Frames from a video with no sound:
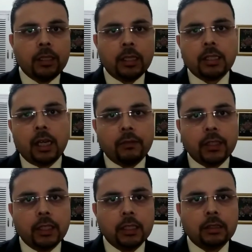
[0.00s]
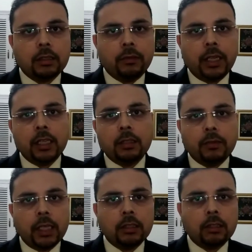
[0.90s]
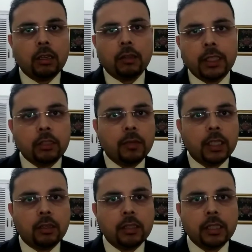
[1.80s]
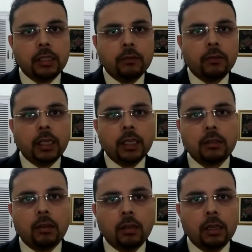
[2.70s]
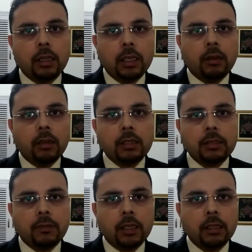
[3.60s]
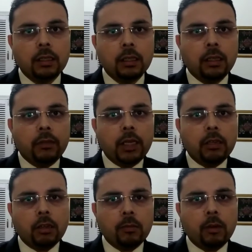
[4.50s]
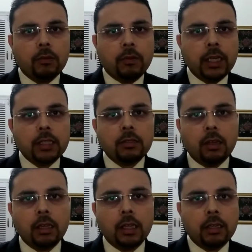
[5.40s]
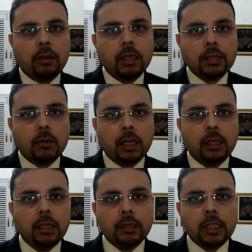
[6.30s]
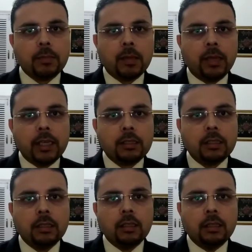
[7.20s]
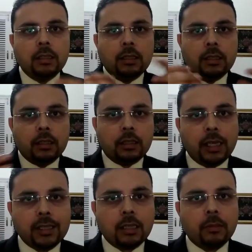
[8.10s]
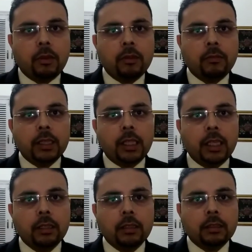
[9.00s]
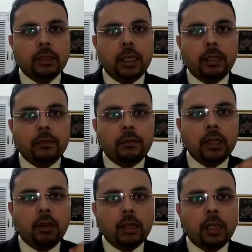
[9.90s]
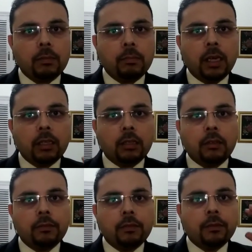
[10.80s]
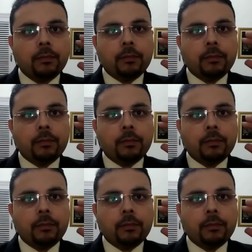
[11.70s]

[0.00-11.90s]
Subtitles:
Let's start with this, the very thought of Hindu mythology, one is all and all is one. When you talk about one is all and all is one, this premise rests upon one thing, that we all are part of